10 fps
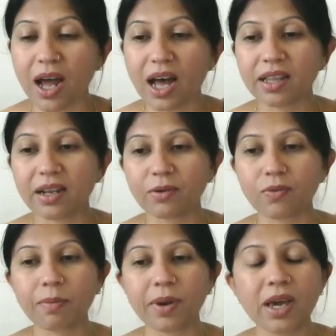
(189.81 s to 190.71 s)
Rather, it
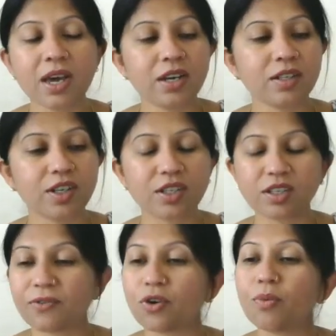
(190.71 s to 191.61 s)
will be just
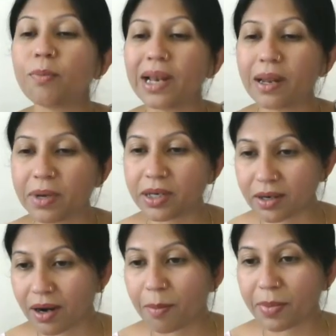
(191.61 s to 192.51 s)
a few
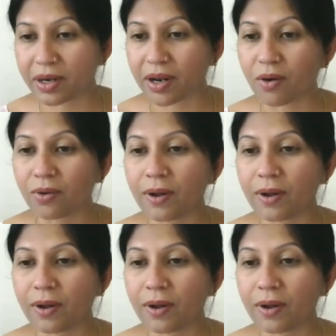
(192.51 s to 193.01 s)
millimeter up and down.